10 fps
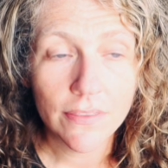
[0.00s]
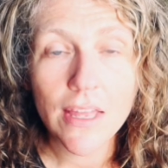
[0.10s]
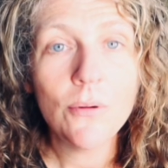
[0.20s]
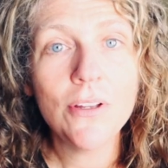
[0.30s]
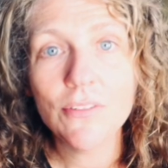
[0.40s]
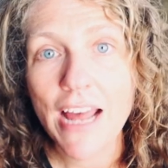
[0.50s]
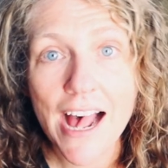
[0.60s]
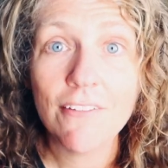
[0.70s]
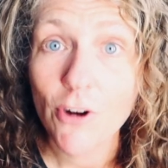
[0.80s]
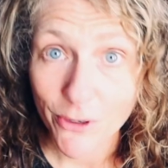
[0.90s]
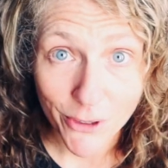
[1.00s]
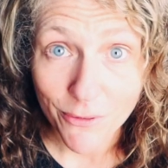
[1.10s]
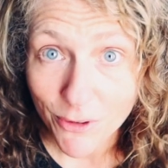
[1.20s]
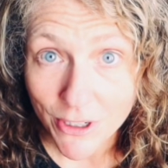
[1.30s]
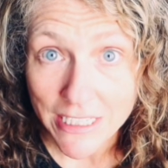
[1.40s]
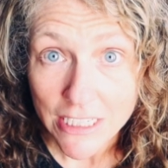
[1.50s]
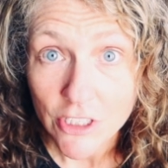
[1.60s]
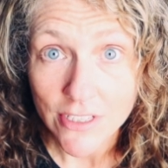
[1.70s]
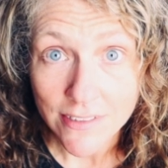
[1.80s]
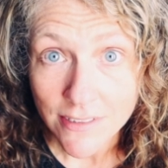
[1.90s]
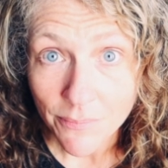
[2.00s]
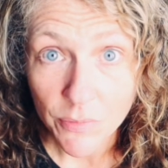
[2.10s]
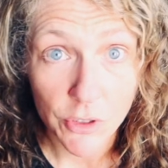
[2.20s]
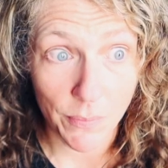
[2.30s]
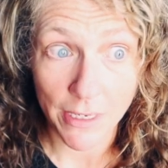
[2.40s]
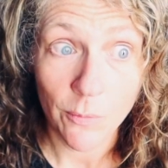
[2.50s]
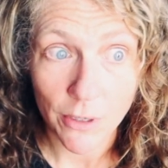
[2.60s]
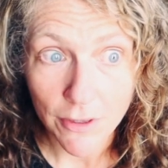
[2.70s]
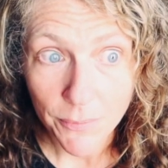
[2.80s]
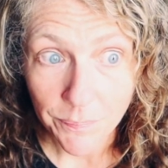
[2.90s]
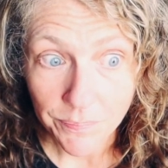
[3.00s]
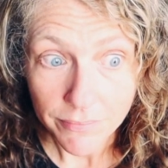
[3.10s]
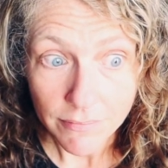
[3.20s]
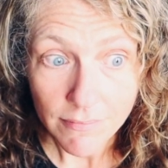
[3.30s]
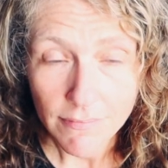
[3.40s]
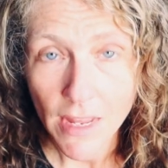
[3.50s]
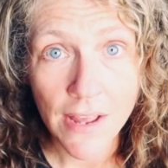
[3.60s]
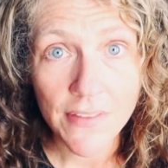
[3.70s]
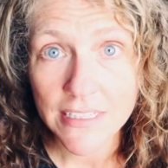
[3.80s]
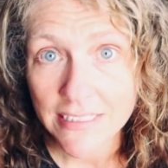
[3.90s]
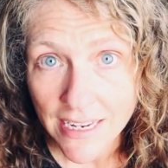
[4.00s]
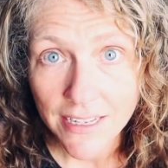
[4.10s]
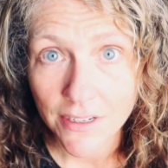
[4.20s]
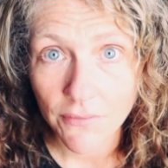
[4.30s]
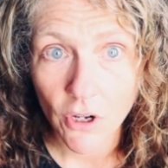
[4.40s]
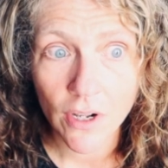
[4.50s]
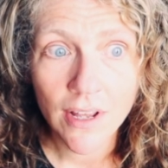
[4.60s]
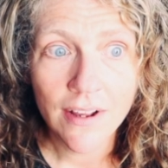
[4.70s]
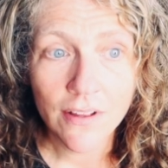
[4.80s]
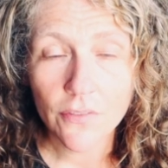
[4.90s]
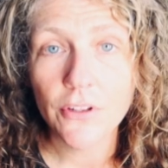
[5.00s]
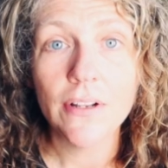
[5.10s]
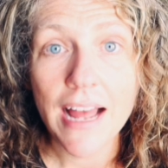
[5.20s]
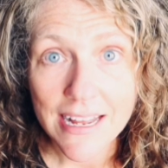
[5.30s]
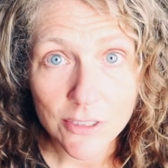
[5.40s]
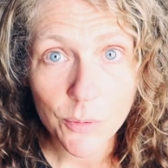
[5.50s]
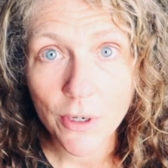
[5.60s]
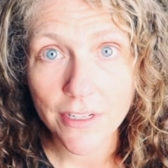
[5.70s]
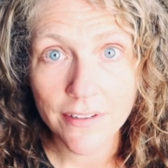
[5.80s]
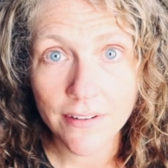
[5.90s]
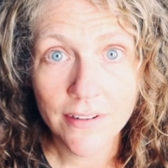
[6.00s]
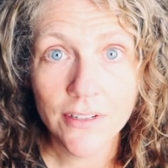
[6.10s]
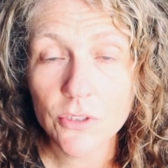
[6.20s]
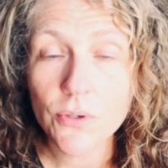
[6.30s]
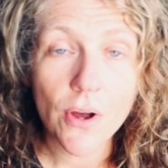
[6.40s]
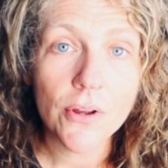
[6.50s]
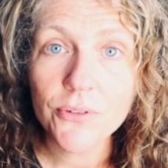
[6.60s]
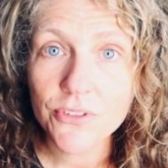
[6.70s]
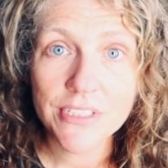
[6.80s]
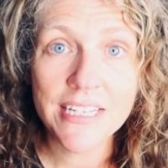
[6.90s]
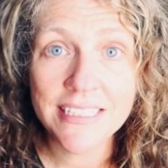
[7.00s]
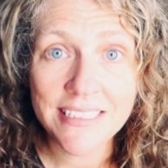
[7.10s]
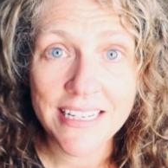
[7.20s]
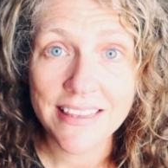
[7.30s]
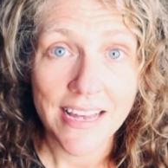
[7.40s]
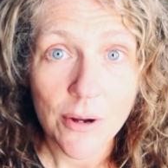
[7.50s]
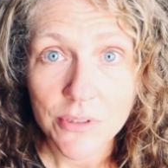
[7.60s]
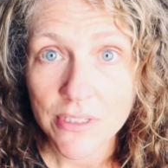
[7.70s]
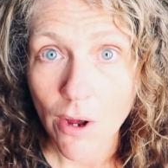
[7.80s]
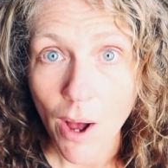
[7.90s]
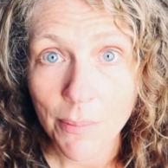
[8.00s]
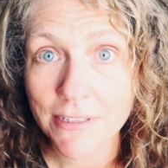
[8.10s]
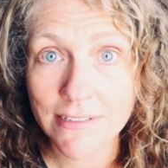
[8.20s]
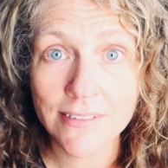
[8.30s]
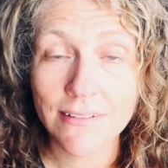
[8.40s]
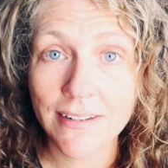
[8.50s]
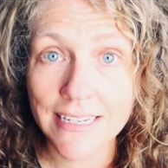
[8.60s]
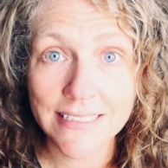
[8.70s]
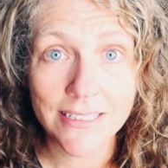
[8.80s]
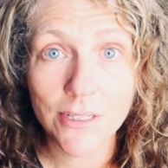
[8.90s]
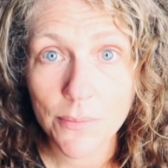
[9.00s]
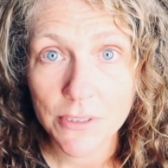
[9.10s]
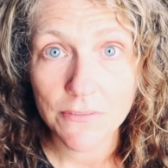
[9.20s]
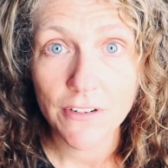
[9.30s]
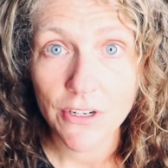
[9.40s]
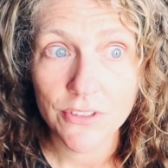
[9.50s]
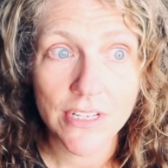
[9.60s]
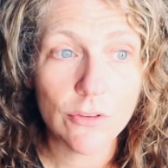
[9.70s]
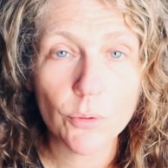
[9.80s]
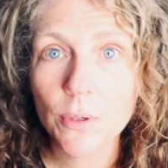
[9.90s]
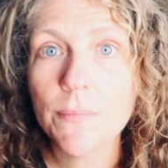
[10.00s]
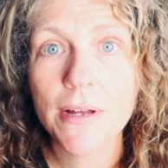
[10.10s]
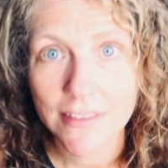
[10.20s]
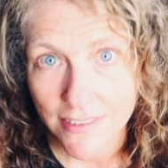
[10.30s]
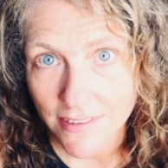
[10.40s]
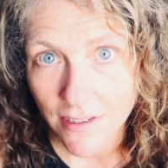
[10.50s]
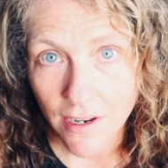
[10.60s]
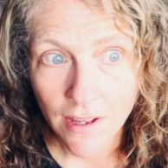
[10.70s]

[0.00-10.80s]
they don't even have hardcover editions to begin with. And then second of all, the last one sold 160,000 copies in Scholastic clubs and fairs in 3 months.